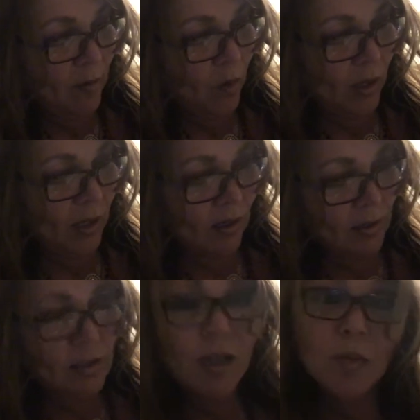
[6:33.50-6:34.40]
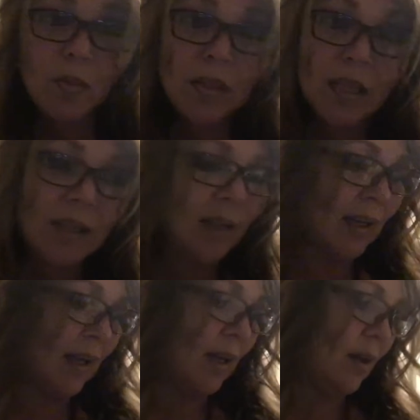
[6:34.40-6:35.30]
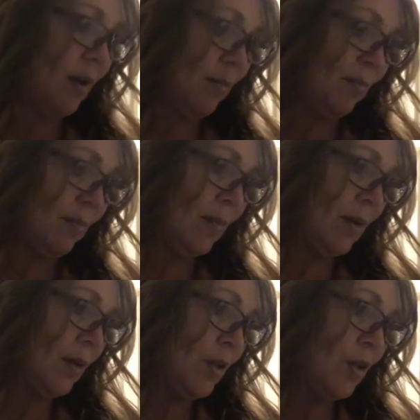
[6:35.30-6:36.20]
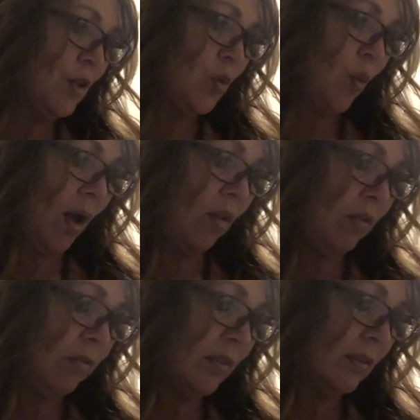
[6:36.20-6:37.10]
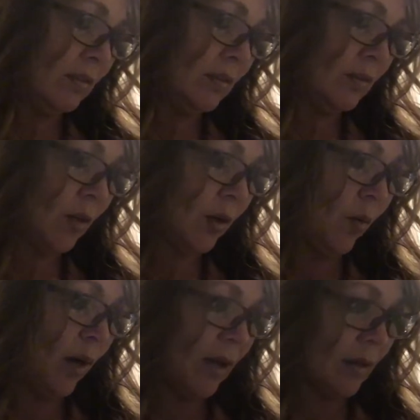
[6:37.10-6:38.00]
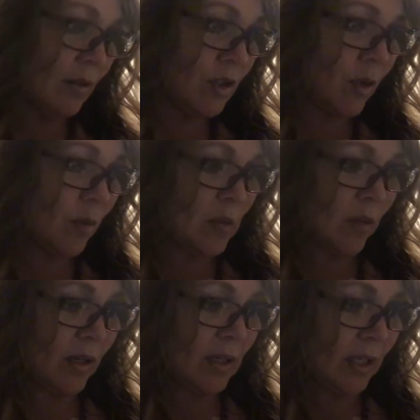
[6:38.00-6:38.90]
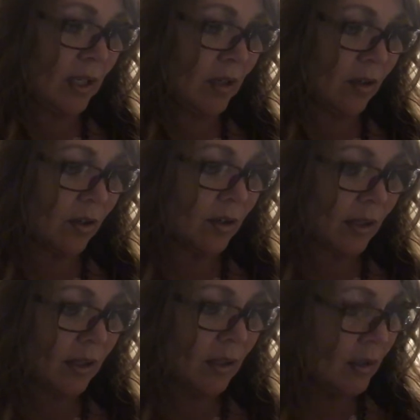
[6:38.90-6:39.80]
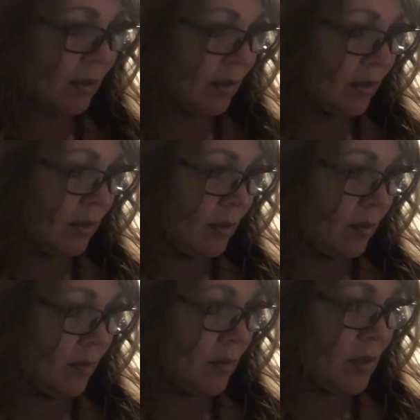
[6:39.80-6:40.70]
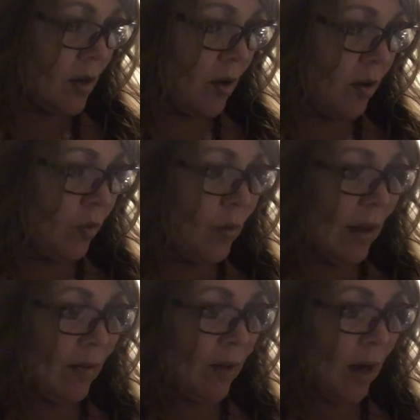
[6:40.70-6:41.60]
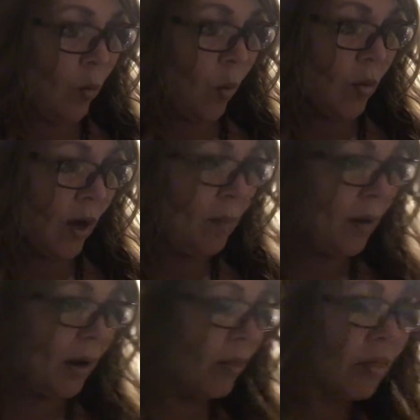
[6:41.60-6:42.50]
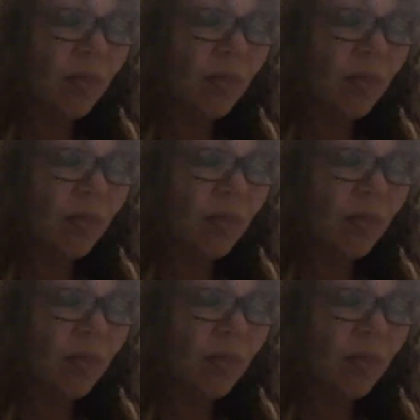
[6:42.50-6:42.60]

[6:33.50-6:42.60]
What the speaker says: morning, because we'd eat like at 12 or 1. She always wanted to eat early. So whenever I woke up on